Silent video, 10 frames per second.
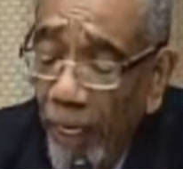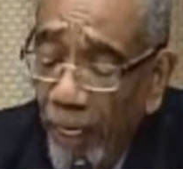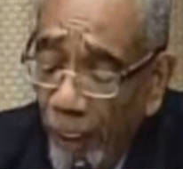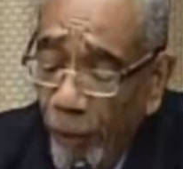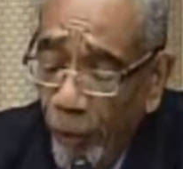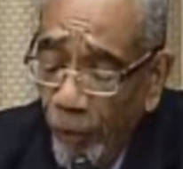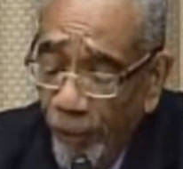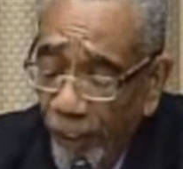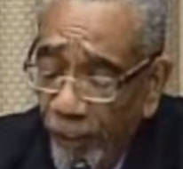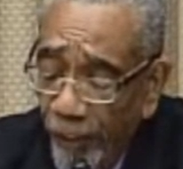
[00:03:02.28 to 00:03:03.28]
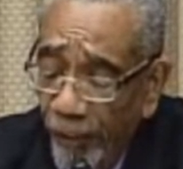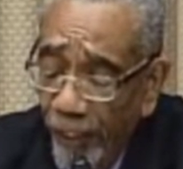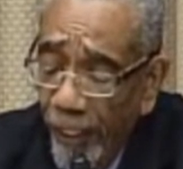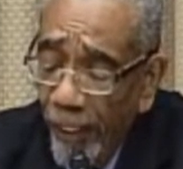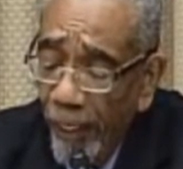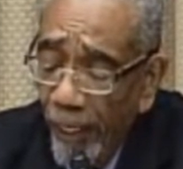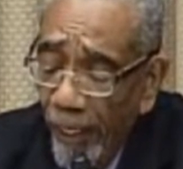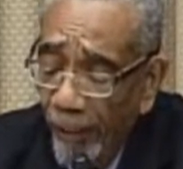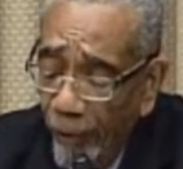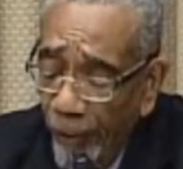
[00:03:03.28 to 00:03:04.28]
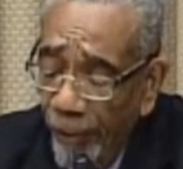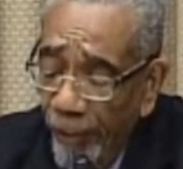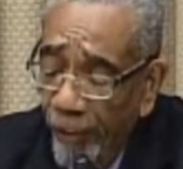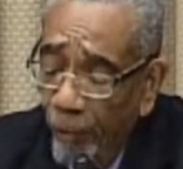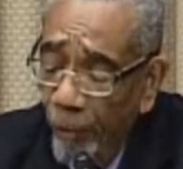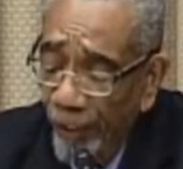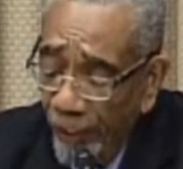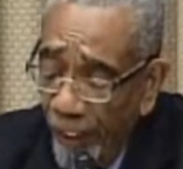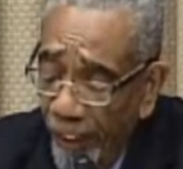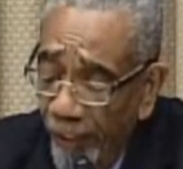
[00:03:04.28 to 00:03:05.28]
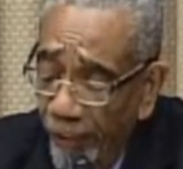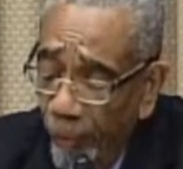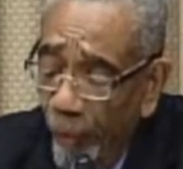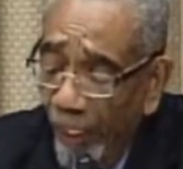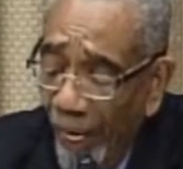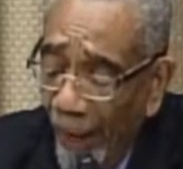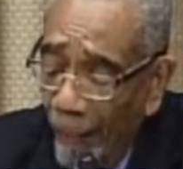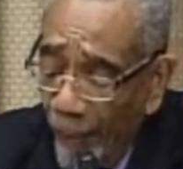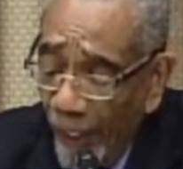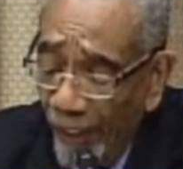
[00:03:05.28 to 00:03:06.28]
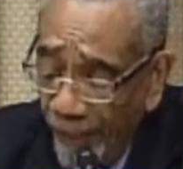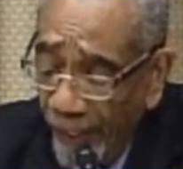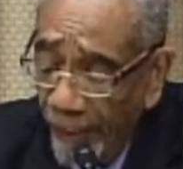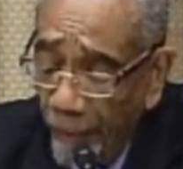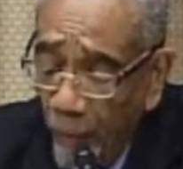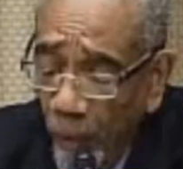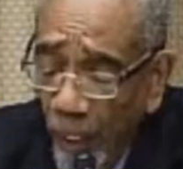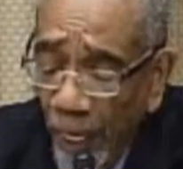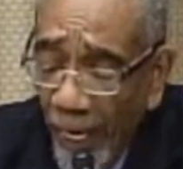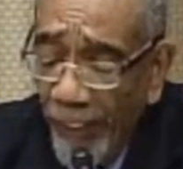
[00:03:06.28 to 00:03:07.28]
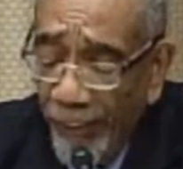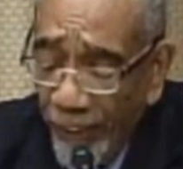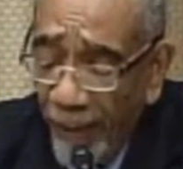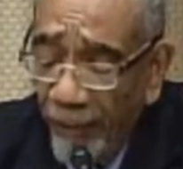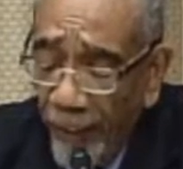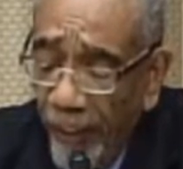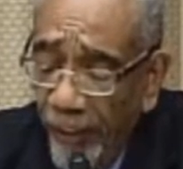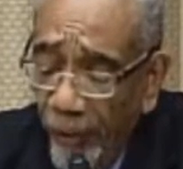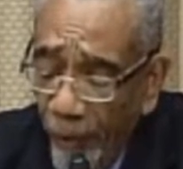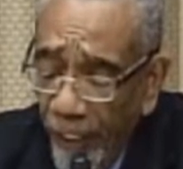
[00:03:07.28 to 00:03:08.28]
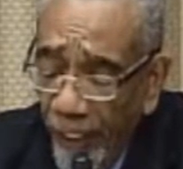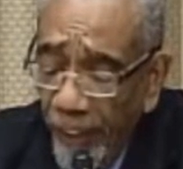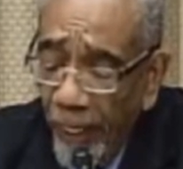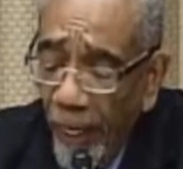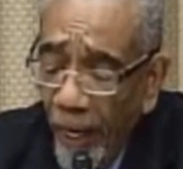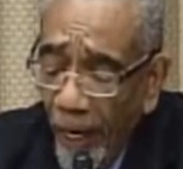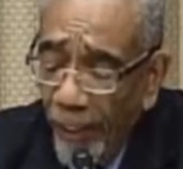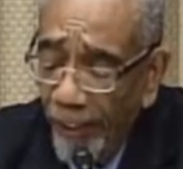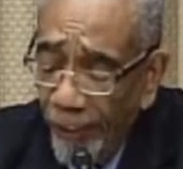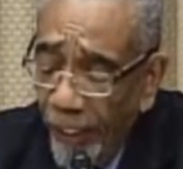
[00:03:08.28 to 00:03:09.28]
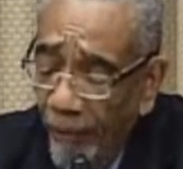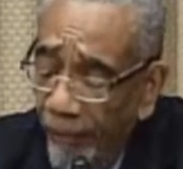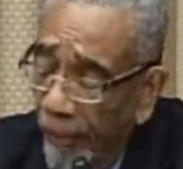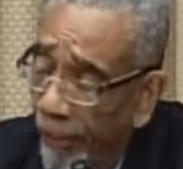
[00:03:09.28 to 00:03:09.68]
Issues such as increasing the resilience, reliability, and safety of the grid are discussed